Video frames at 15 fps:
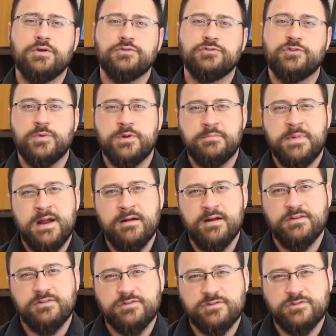So in
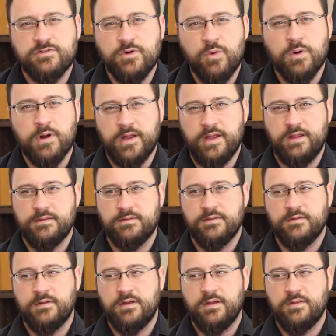Mary's story,
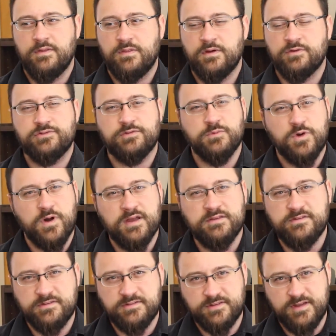there's some
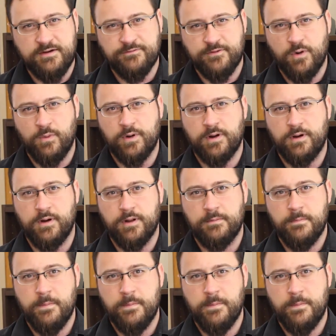crazy stuff going on.